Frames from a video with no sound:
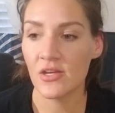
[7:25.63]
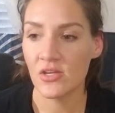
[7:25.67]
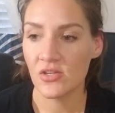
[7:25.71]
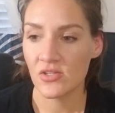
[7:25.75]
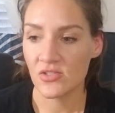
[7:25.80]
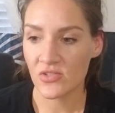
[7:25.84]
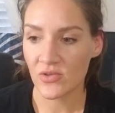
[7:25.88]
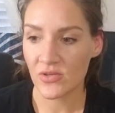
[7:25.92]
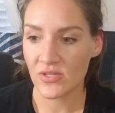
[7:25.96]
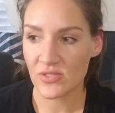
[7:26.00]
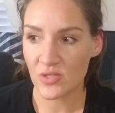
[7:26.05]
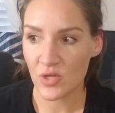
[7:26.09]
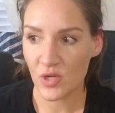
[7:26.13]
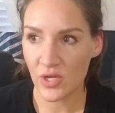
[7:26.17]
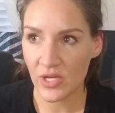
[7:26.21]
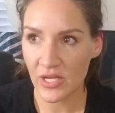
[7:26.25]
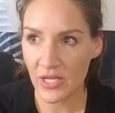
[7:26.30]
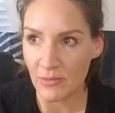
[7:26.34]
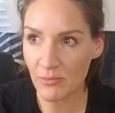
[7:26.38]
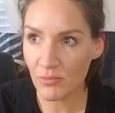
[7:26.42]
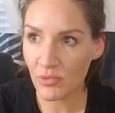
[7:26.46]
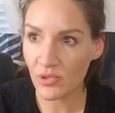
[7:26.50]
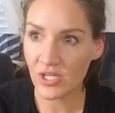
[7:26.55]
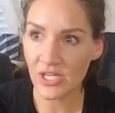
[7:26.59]
So I started
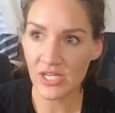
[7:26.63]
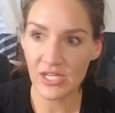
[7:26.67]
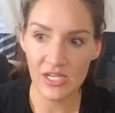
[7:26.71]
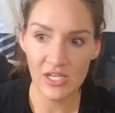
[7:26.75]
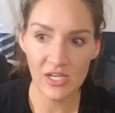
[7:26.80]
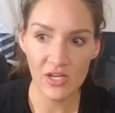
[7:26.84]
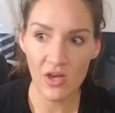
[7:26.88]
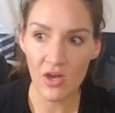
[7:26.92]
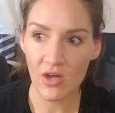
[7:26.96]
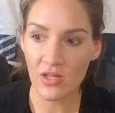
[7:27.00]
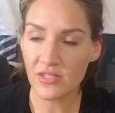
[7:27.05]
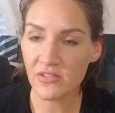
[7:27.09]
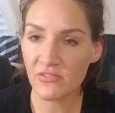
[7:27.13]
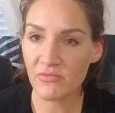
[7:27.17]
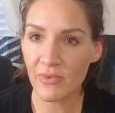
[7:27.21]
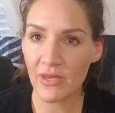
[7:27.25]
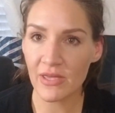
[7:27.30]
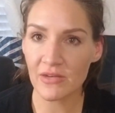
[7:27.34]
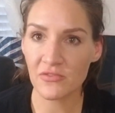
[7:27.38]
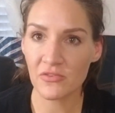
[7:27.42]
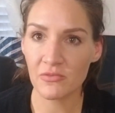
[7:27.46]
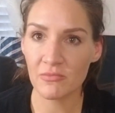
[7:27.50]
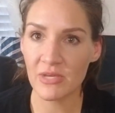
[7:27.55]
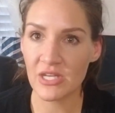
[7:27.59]
inputting in all of my
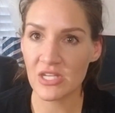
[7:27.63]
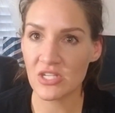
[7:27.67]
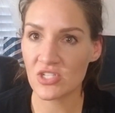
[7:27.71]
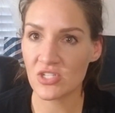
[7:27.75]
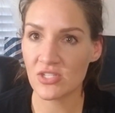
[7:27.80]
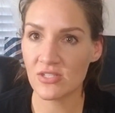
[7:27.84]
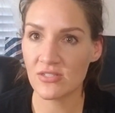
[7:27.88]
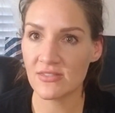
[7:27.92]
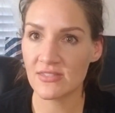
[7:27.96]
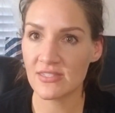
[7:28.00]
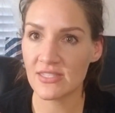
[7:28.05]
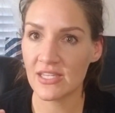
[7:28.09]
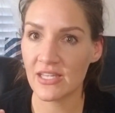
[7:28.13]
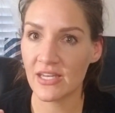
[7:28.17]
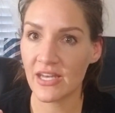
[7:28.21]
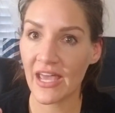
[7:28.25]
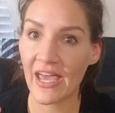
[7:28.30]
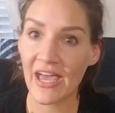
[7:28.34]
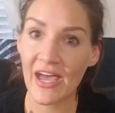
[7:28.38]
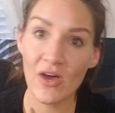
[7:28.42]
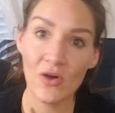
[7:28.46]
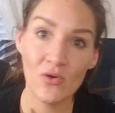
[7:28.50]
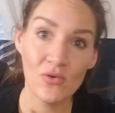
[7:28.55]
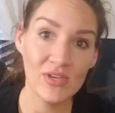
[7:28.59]
information, seeing
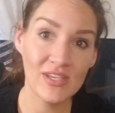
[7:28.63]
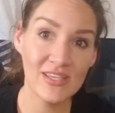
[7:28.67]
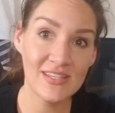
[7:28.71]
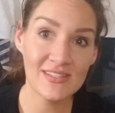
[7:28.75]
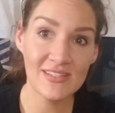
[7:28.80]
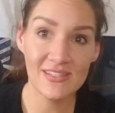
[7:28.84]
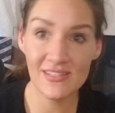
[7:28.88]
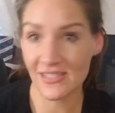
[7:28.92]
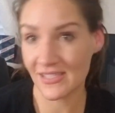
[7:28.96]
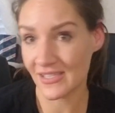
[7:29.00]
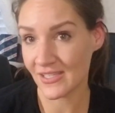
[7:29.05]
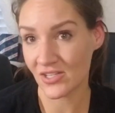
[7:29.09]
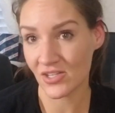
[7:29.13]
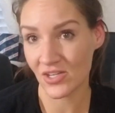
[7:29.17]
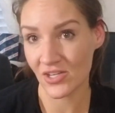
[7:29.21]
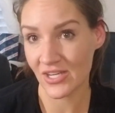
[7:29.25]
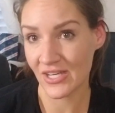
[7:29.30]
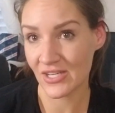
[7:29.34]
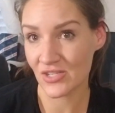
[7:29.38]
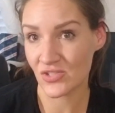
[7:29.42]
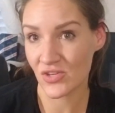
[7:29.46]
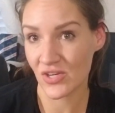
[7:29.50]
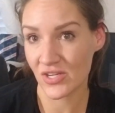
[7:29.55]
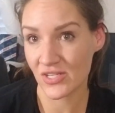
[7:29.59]
how easily could
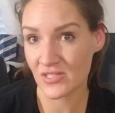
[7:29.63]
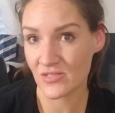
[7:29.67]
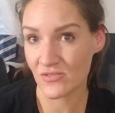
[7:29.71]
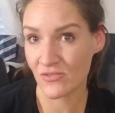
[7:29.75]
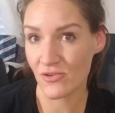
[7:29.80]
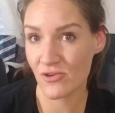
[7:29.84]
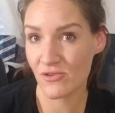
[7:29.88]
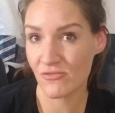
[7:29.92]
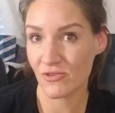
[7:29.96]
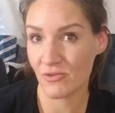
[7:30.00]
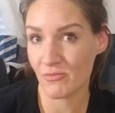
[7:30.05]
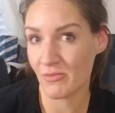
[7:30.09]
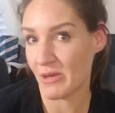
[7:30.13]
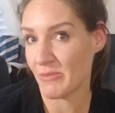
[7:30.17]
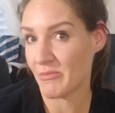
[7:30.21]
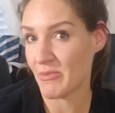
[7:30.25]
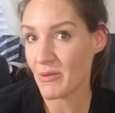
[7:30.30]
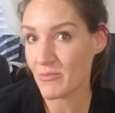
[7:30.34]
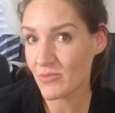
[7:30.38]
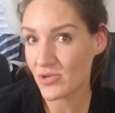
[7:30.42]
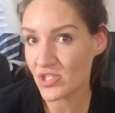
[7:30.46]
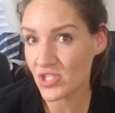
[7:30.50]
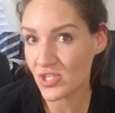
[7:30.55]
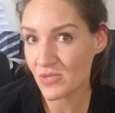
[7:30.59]
I transfer over my
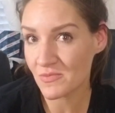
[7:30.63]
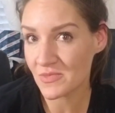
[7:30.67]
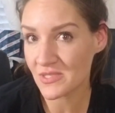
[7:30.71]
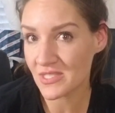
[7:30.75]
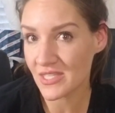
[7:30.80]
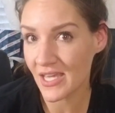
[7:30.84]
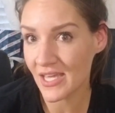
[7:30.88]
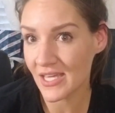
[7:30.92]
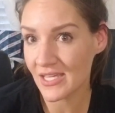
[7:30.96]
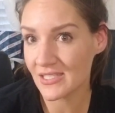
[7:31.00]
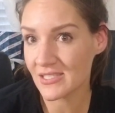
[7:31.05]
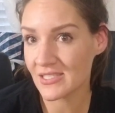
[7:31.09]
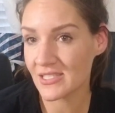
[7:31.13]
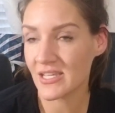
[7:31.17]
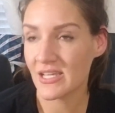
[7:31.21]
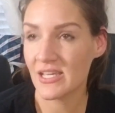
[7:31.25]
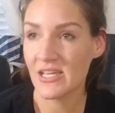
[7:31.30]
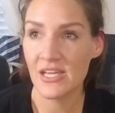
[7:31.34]
membership site.